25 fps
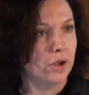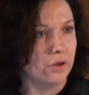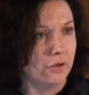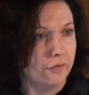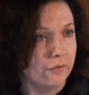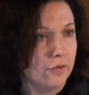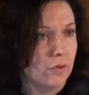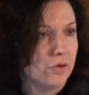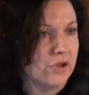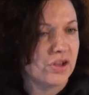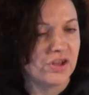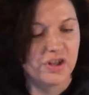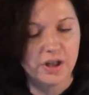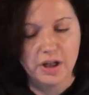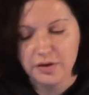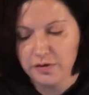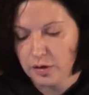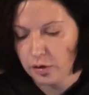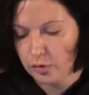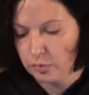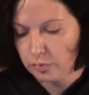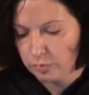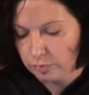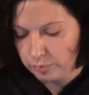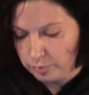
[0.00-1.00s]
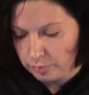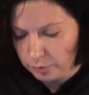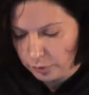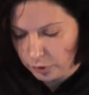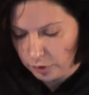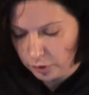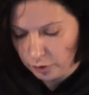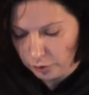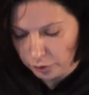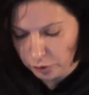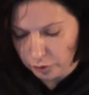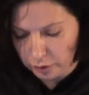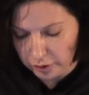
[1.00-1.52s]
if you decide
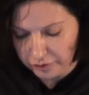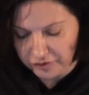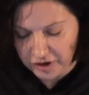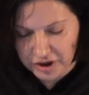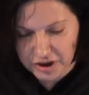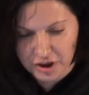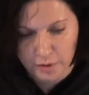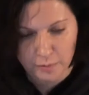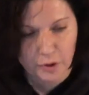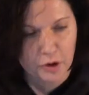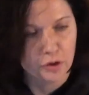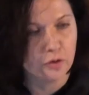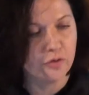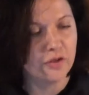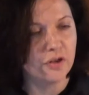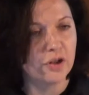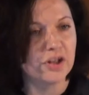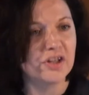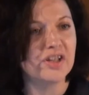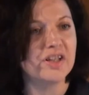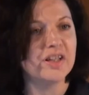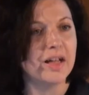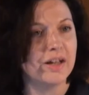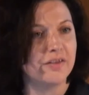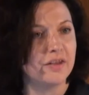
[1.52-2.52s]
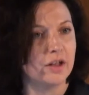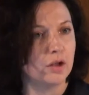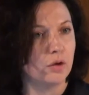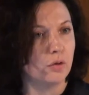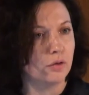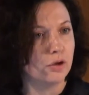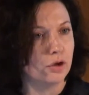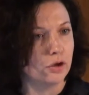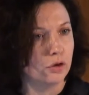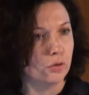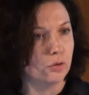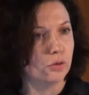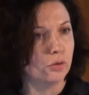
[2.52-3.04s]
you know, you're a victim and you, there is
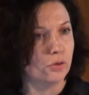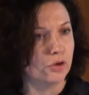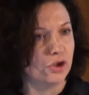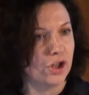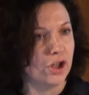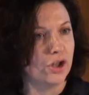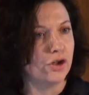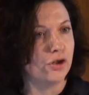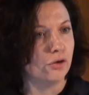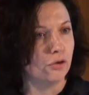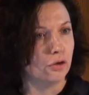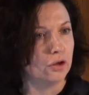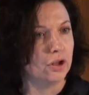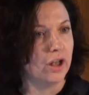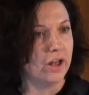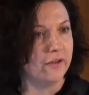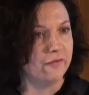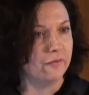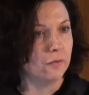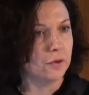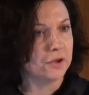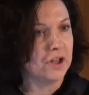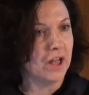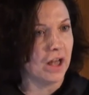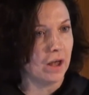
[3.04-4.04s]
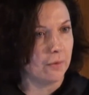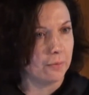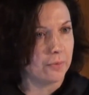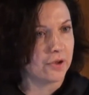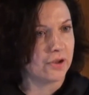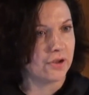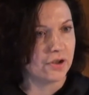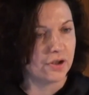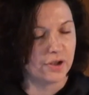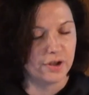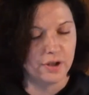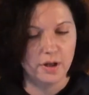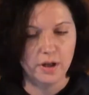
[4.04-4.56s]
nothing you can do to change your life, what
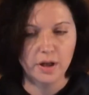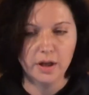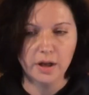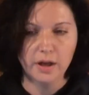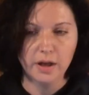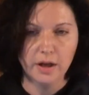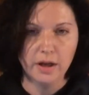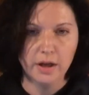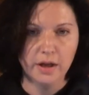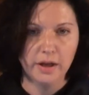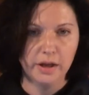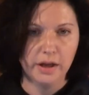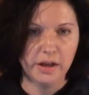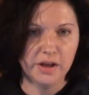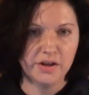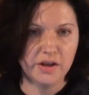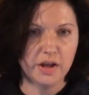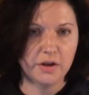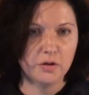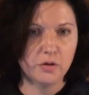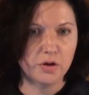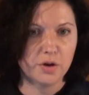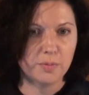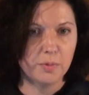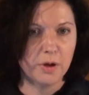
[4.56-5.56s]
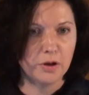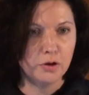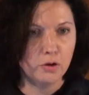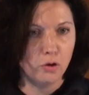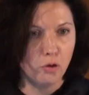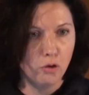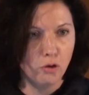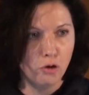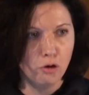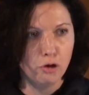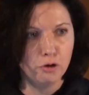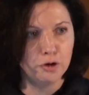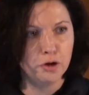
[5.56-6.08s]
happens is that you
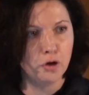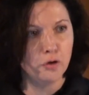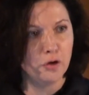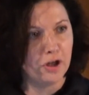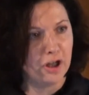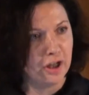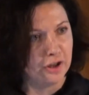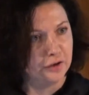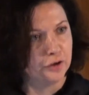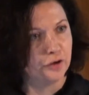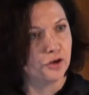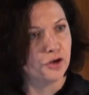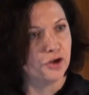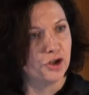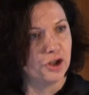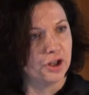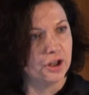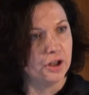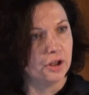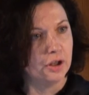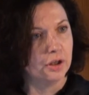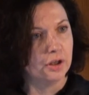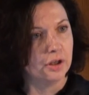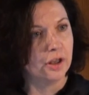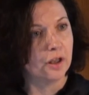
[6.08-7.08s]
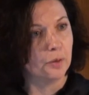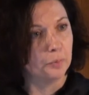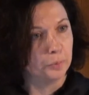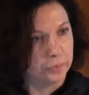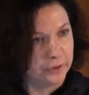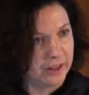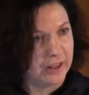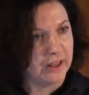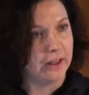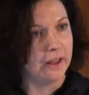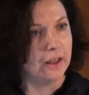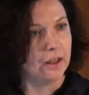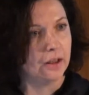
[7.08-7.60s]
spend all your energy
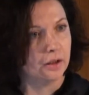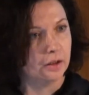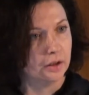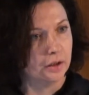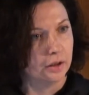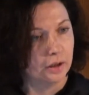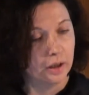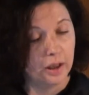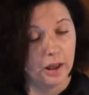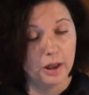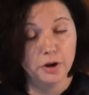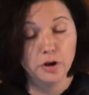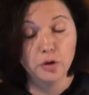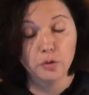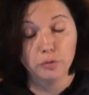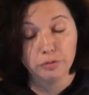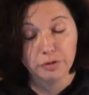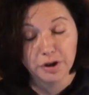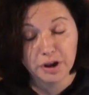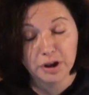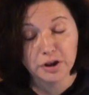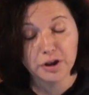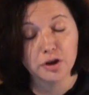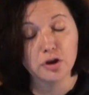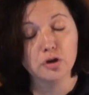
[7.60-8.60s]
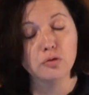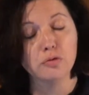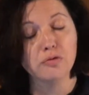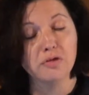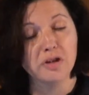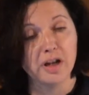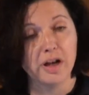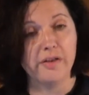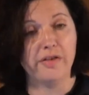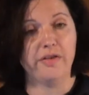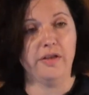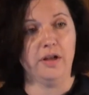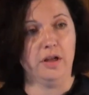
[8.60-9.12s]
complaining and you really
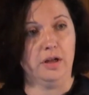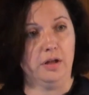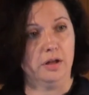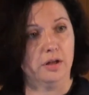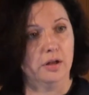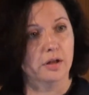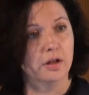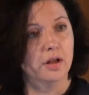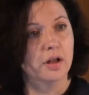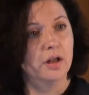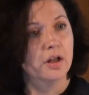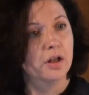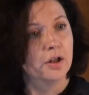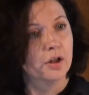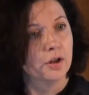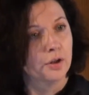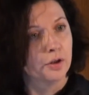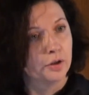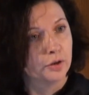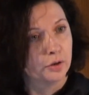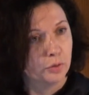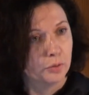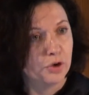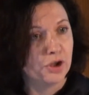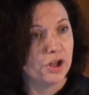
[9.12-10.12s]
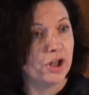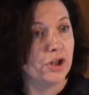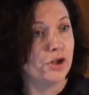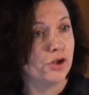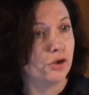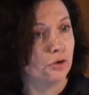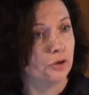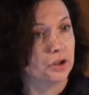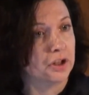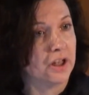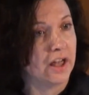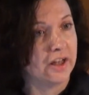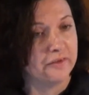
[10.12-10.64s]
do nothing to
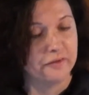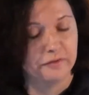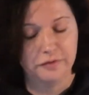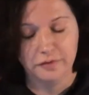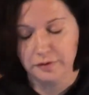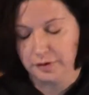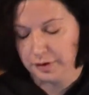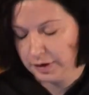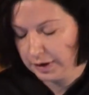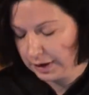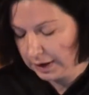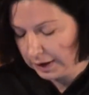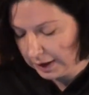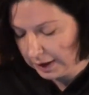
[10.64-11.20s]
change your life.